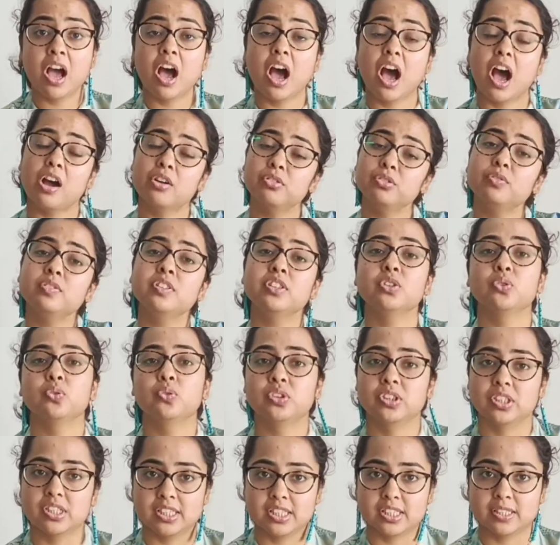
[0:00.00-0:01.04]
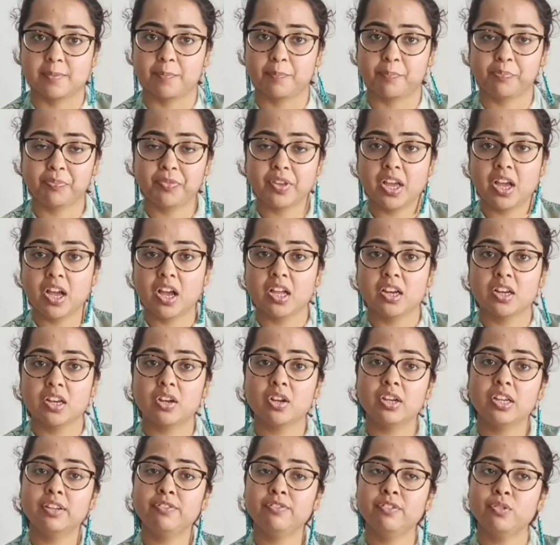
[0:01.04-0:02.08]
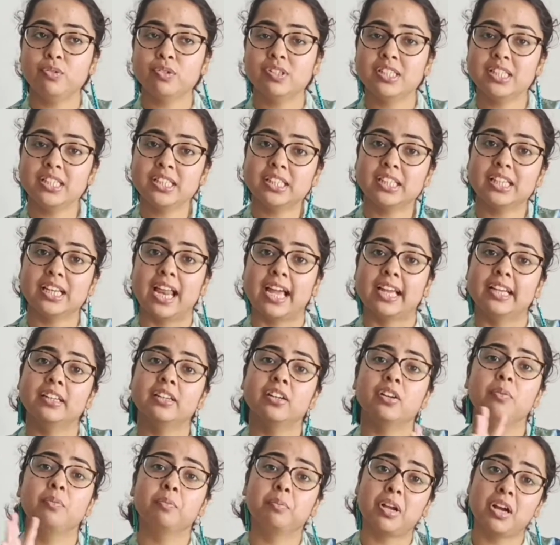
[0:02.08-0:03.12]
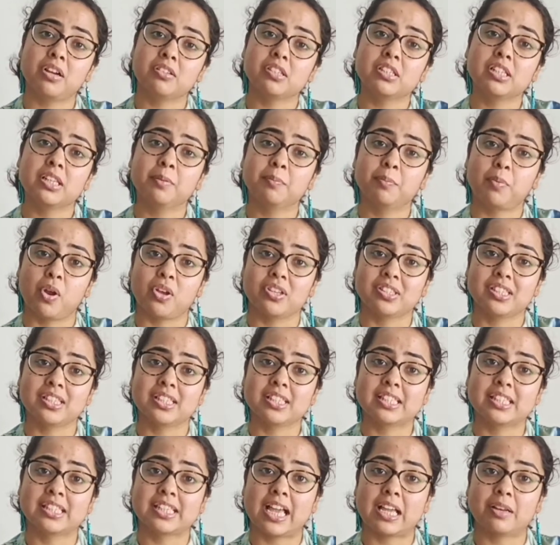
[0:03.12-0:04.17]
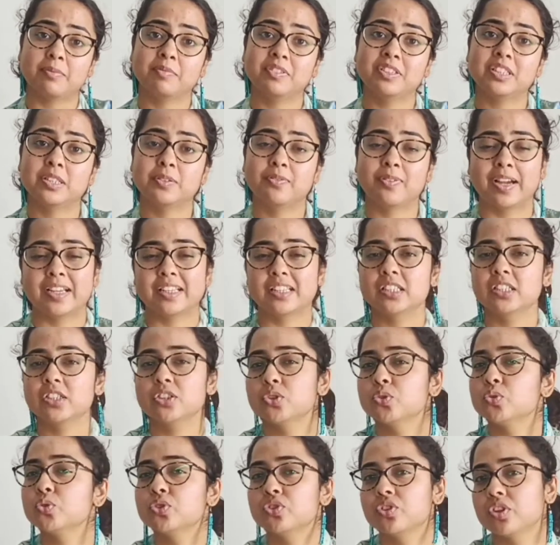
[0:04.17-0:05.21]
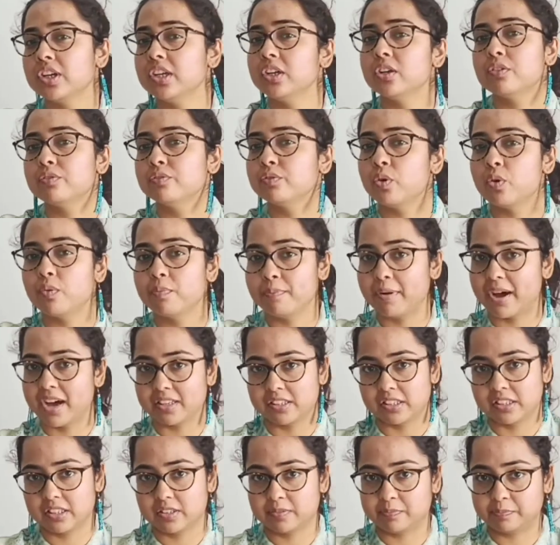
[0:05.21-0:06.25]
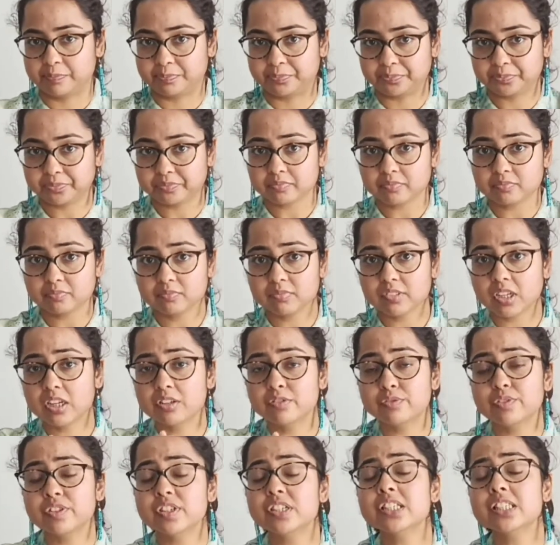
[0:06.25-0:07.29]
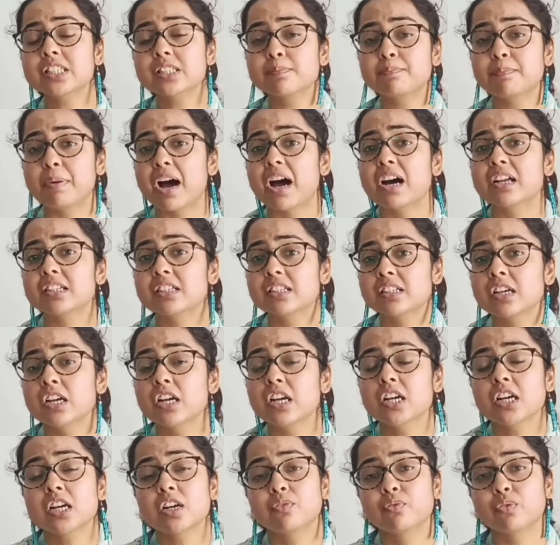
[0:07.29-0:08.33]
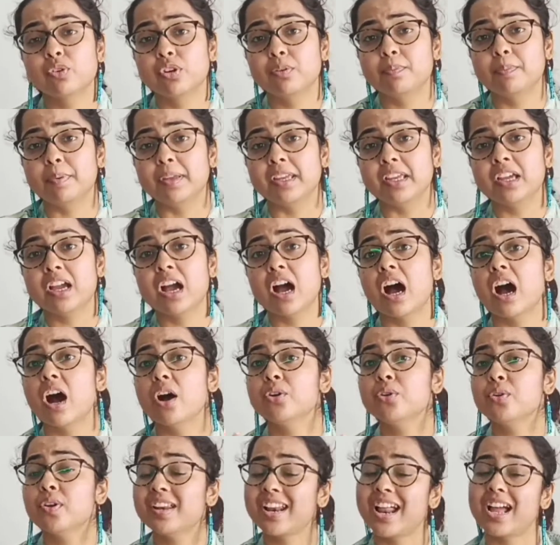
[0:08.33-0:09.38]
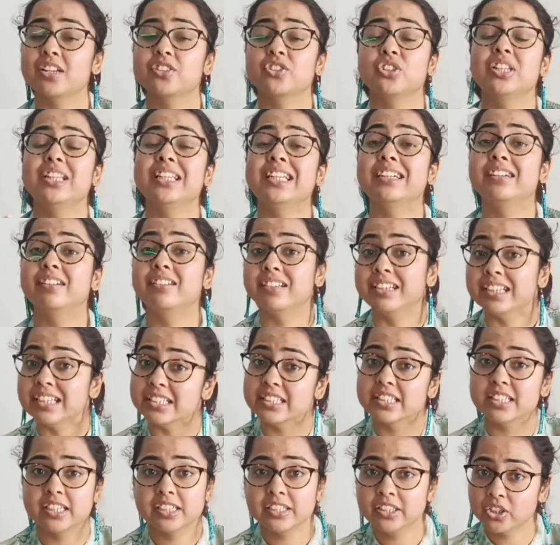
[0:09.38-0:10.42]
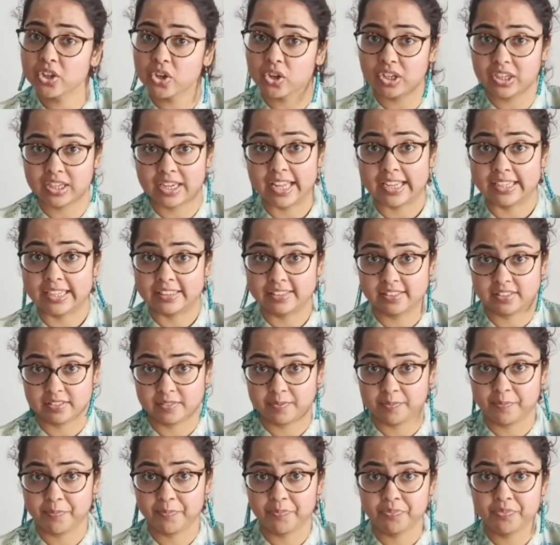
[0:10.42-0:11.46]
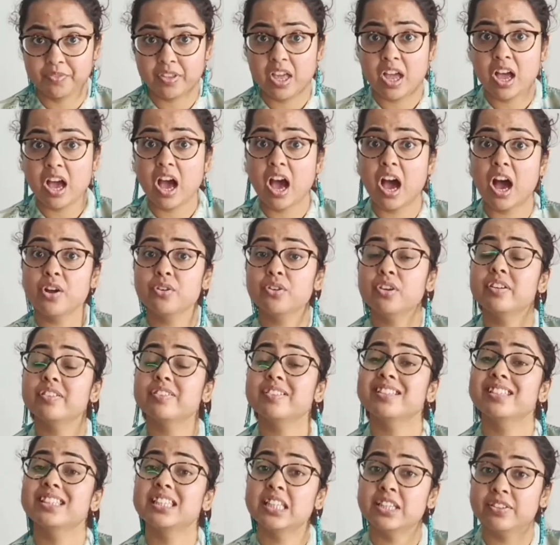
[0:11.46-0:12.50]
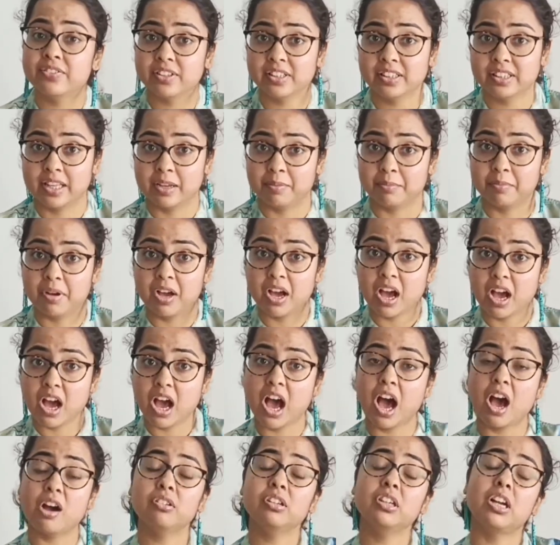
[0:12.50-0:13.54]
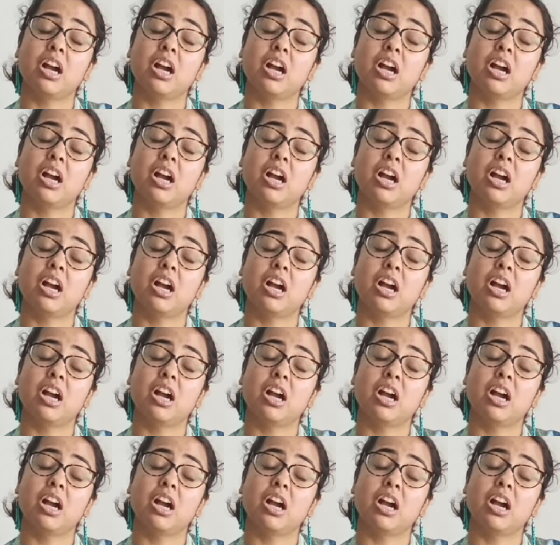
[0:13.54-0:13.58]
How do we do this? Now, if you see the client counseling process can be divided into 3 or 4 parts. First part would be how you are actually greeting your client, how you are receiving them, how